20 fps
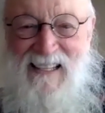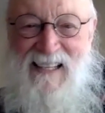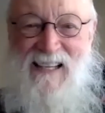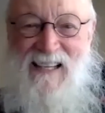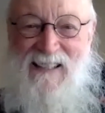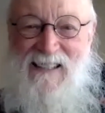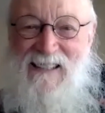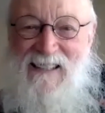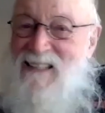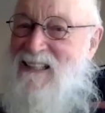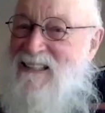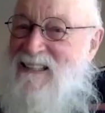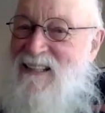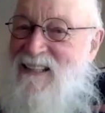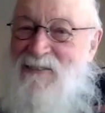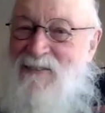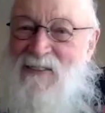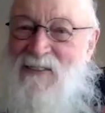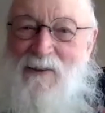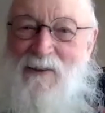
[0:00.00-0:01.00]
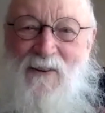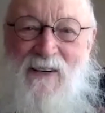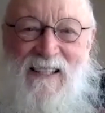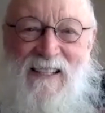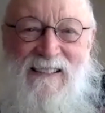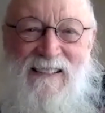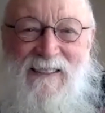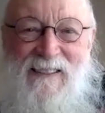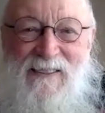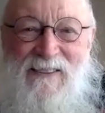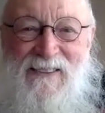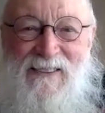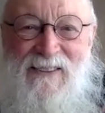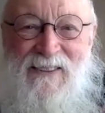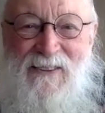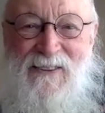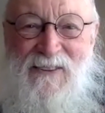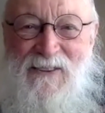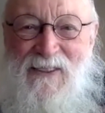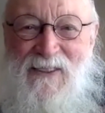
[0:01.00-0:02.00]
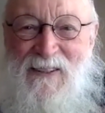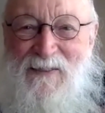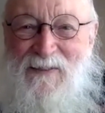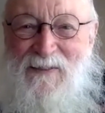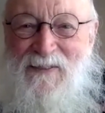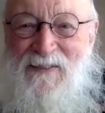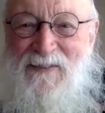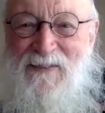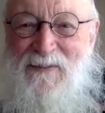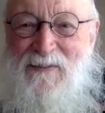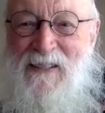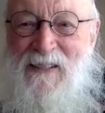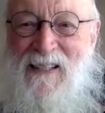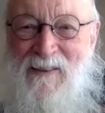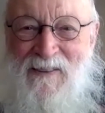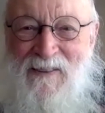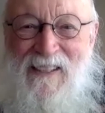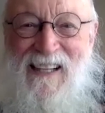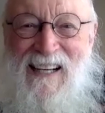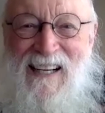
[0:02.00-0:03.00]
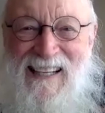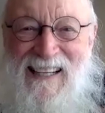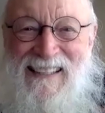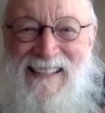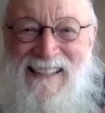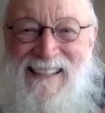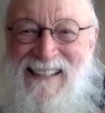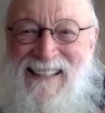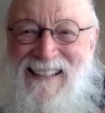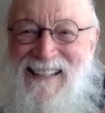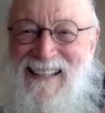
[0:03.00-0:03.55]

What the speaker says: because I definitely wanted to become a lion.